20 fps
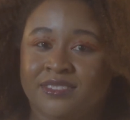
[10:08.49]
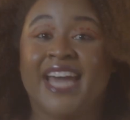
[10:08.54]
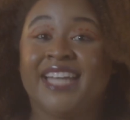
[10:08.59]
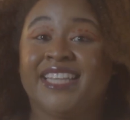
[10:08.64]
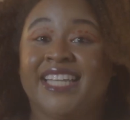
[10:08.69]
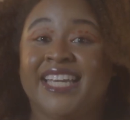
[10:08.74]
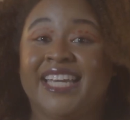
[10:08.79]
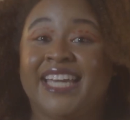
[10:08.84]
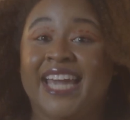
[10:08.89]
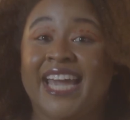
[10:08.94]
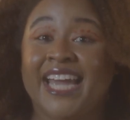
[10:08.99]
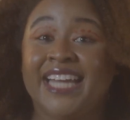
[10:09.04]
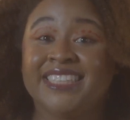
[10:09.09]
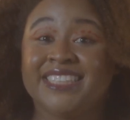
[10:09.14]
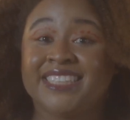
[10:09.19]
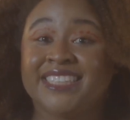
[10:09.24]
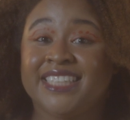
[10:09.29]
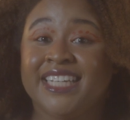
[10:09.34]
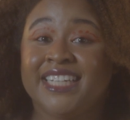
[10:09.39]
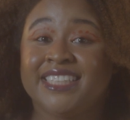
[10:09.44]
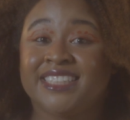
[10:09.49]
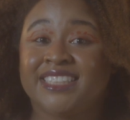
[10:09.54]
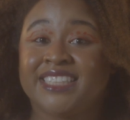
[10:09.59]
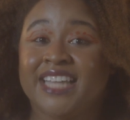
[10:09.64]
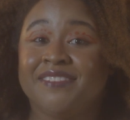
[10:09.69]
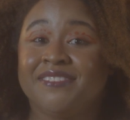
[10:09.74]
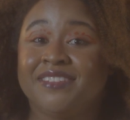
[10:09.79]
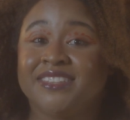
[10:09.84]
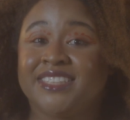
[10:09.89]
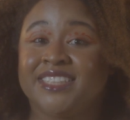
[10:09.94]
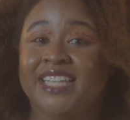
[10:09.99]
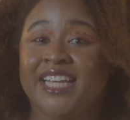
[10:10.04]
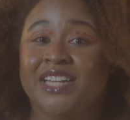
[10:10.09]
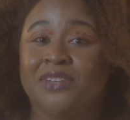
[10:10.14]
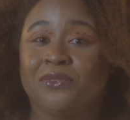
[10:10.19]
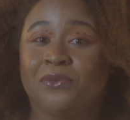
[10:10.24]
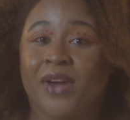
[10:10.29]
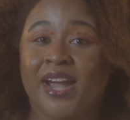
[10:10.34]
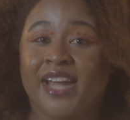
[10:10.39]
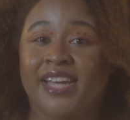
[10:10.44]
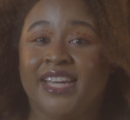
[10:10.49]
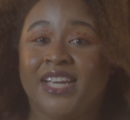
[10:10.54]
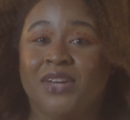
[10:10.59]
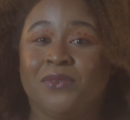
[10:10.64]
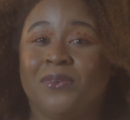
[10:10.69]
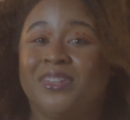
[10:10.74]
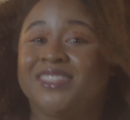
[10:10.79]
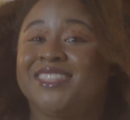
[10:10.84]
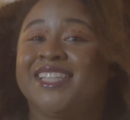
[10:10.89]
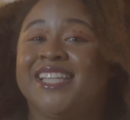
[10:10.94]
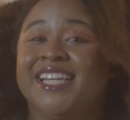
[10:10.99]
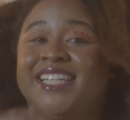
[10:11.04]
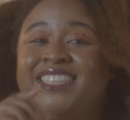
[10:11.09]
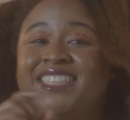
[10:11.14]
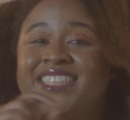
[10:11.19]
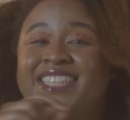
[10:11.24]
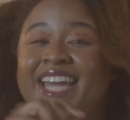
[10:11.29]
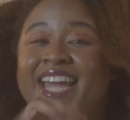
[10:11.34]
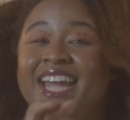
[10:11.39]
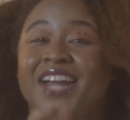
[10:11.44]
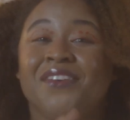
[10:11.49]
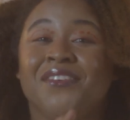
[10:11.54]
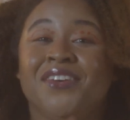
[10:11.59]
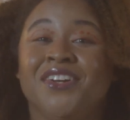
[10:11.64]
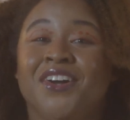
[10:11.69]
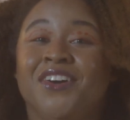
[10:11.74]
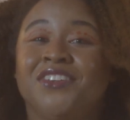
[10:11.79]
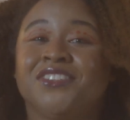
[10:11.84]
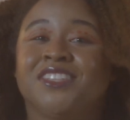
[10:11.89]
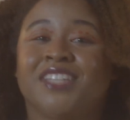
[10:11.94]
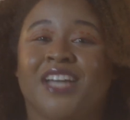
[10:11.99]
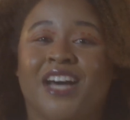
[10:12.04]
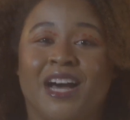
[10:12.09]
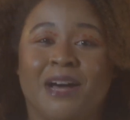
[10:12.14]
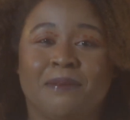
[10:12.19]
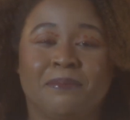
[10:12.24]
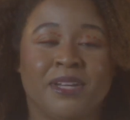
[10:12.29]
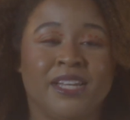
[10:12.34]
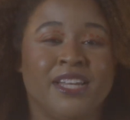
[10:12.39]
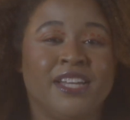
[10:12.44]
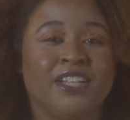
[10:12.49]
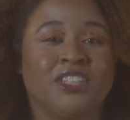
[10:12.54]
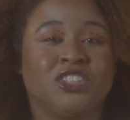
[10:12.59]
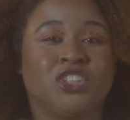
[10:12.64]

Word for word: And the N C seventeen rating was the cherry on top